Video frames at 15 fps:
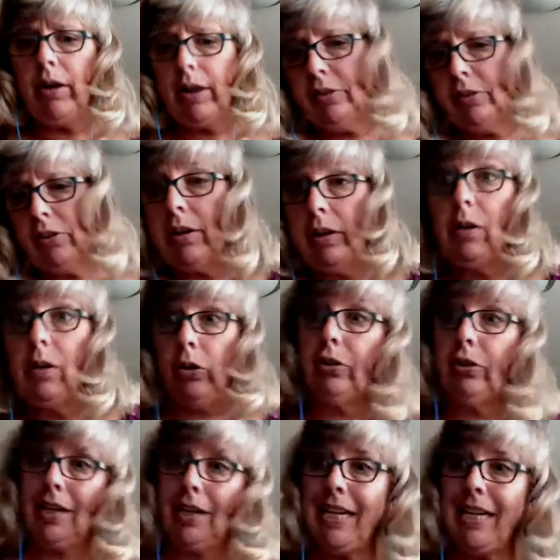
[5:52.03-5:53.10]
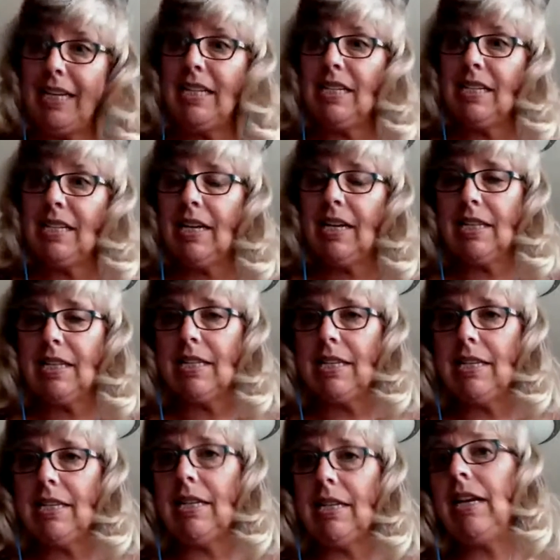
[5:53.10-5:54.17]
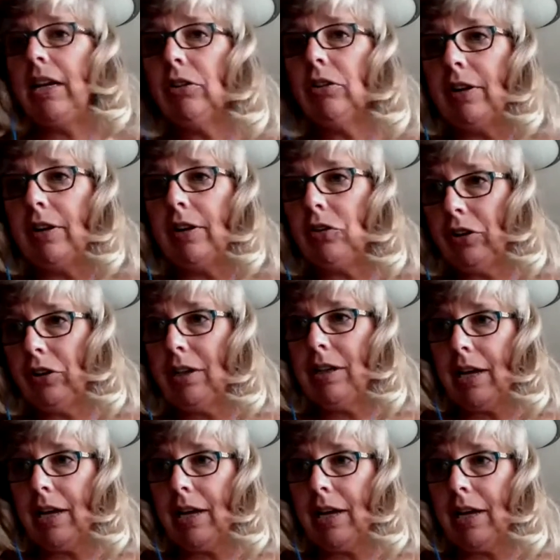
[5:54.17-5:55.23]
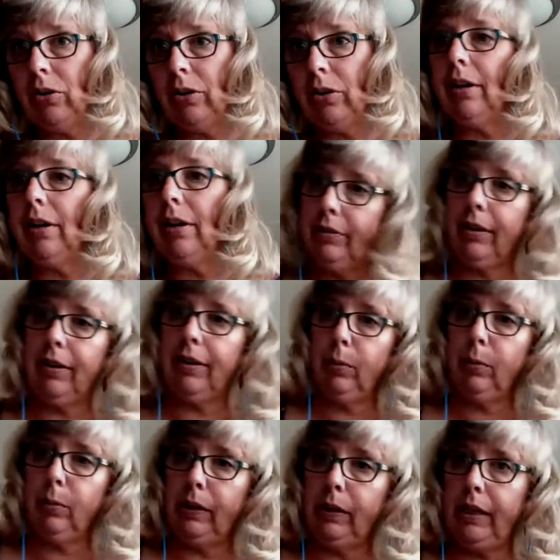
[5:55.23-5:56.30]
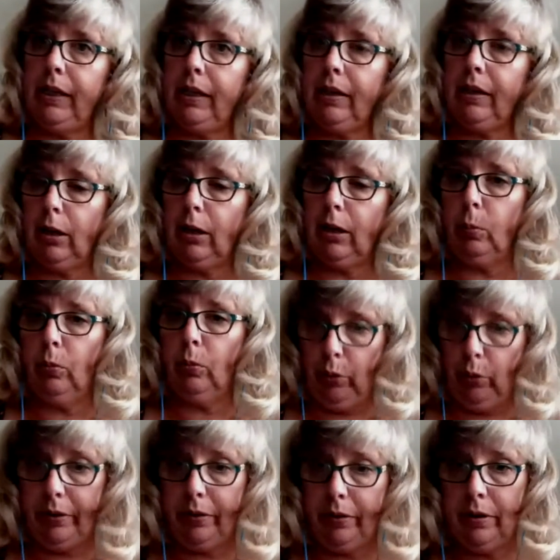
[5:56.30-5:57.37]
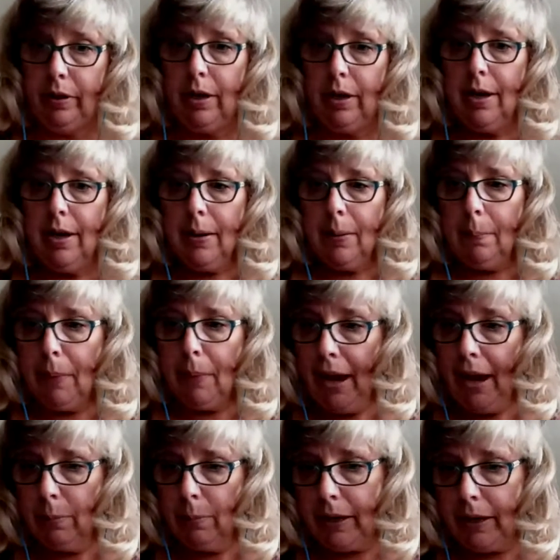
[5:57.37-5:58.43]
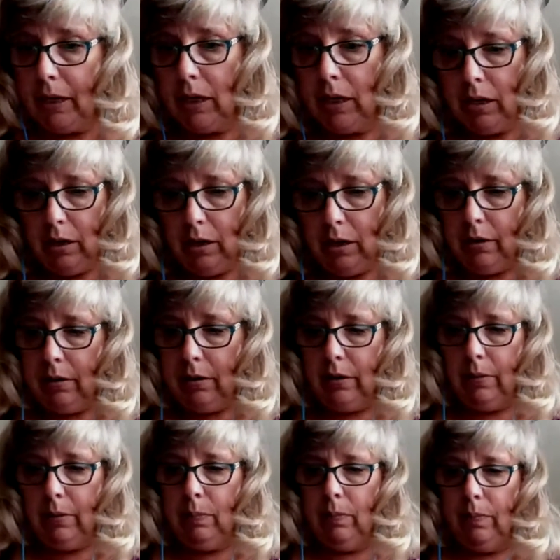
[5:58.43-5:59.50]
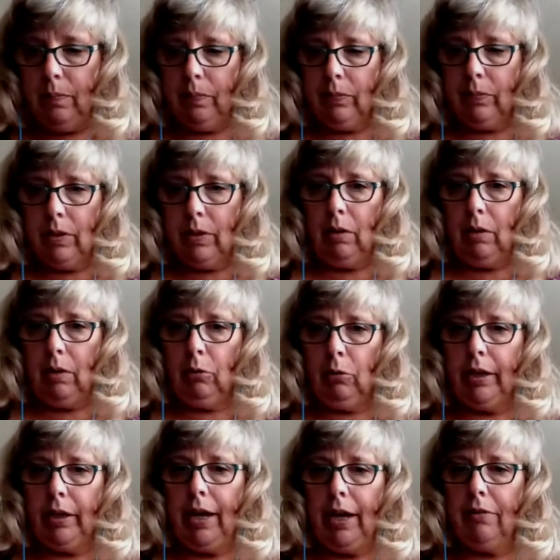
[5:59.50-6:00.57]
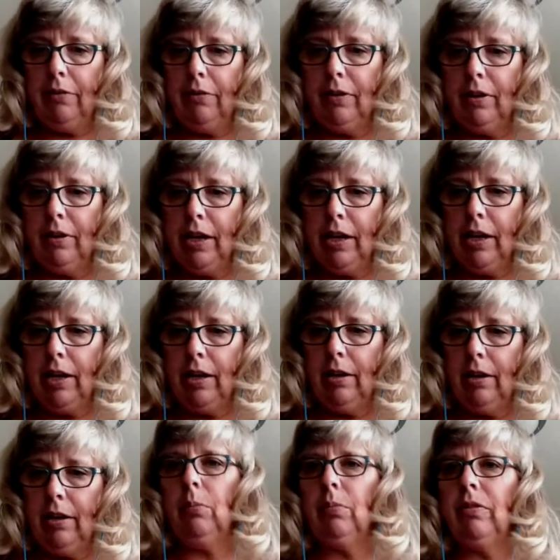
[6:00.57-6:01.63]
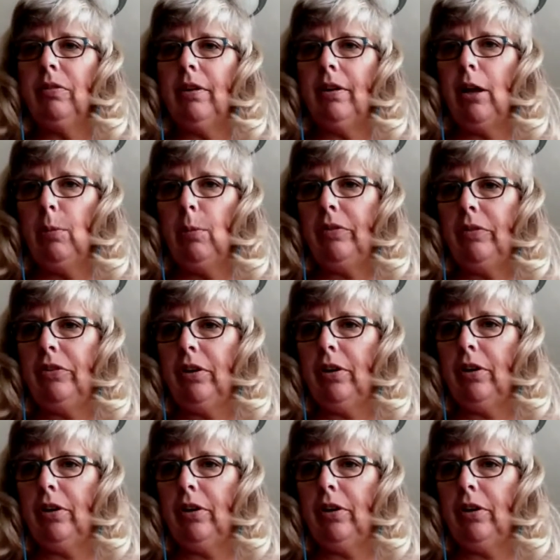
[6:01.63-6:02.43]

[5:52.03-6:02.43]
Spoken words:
the conclusion is that this is an intervention that could conceivably help with back pain. We're going to have Nikki help us to